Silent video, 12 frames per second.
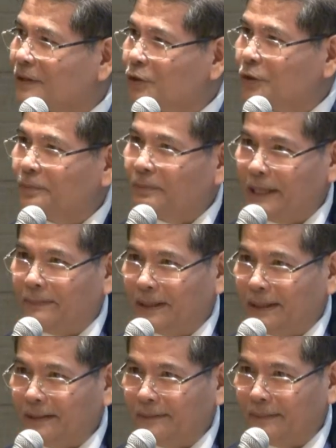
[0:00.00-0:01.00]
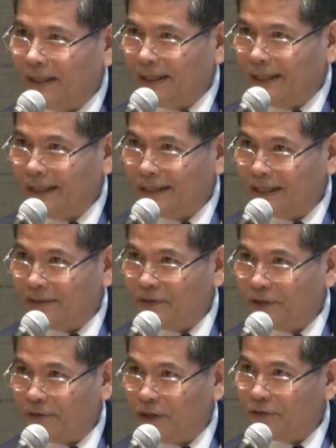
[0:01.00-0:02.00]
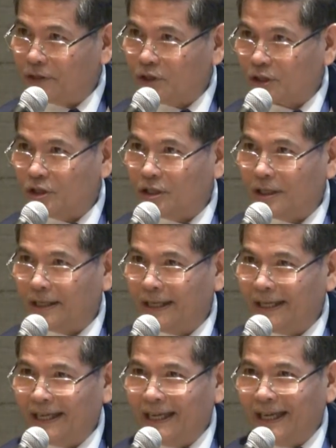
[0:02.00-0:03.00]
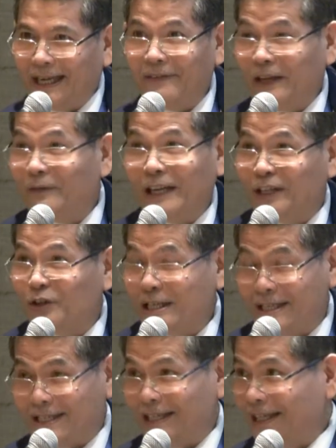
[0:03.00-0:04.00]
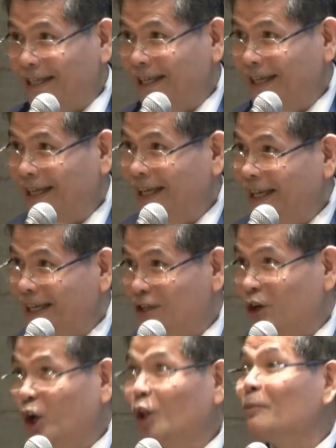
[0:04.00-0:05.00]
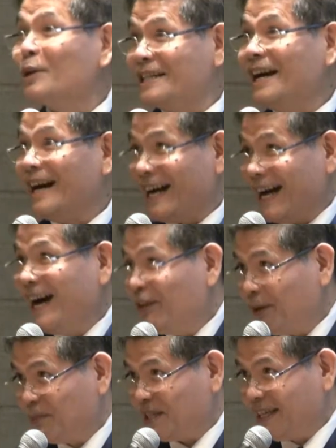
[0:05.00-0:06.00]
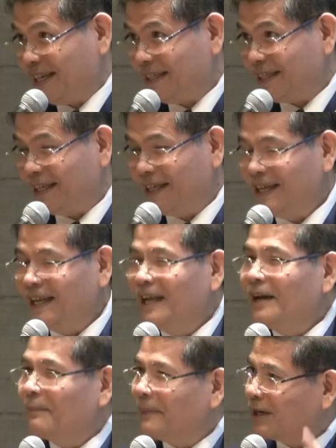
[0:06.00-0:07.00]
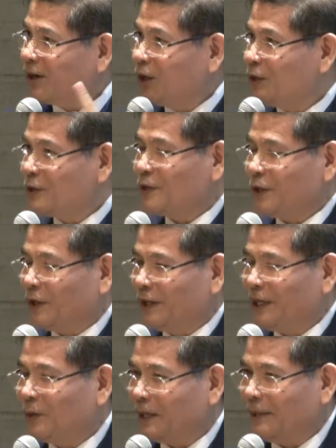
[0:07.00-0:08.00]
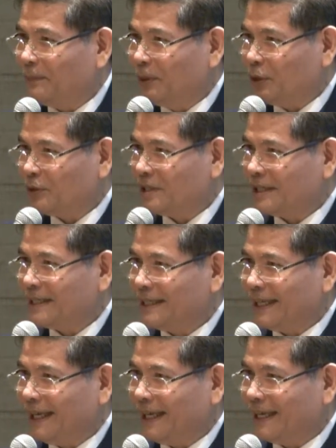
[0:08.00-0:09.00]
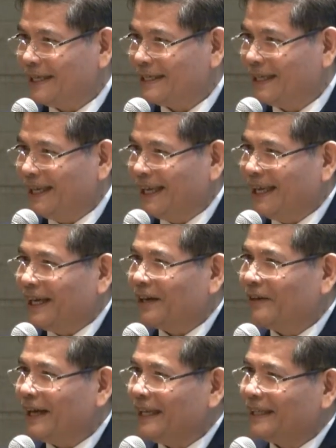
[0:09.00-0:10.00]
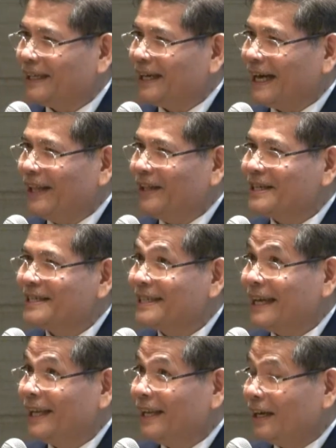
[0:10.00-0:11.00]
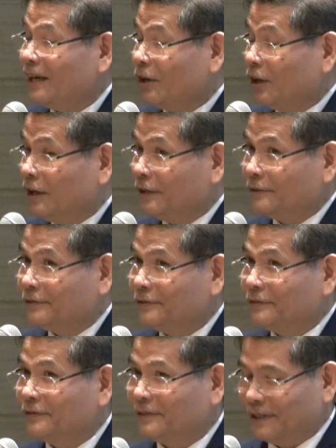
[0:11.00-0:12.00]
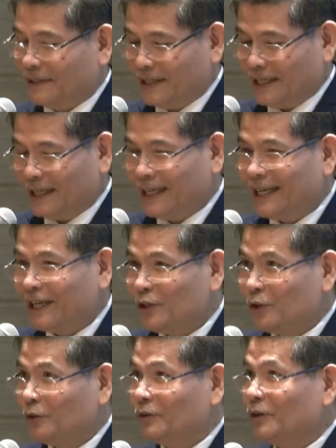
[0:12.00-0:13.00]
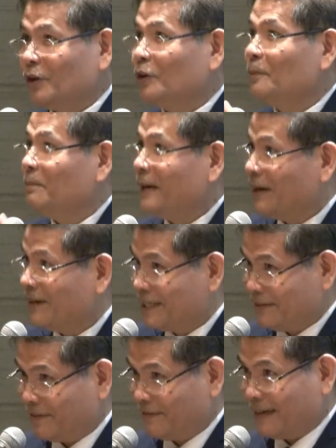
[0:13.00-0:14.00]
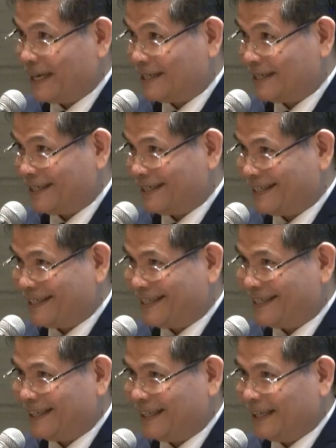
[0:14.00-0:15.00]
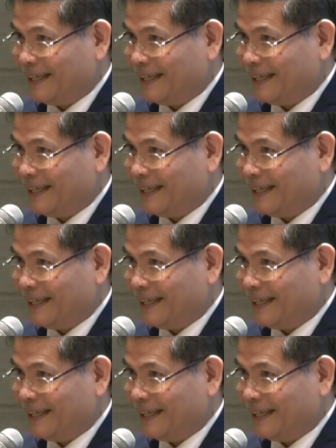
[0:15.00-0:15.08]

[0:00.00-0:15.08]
to people, in terms of infrastructure, even electricity, is almost 100%. But also equally important is greater understanding of linking to comparative advantage.